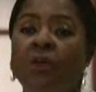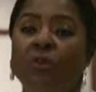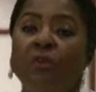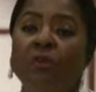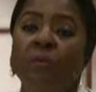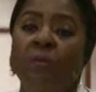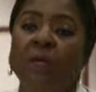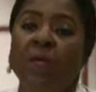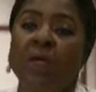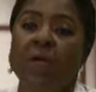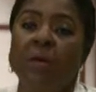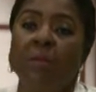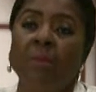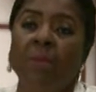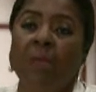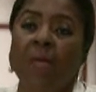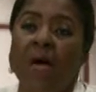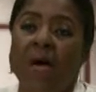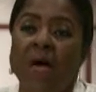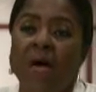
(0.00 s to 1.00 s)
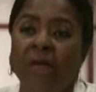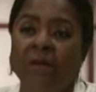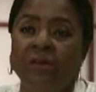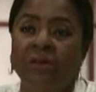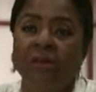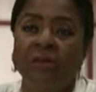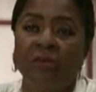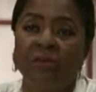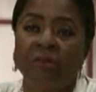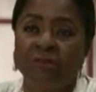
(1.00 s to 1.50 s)
you become a God
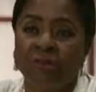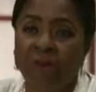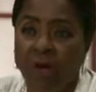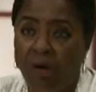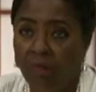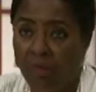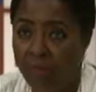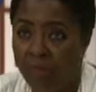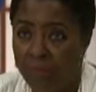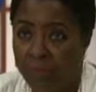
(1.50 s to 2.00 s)
to yourself,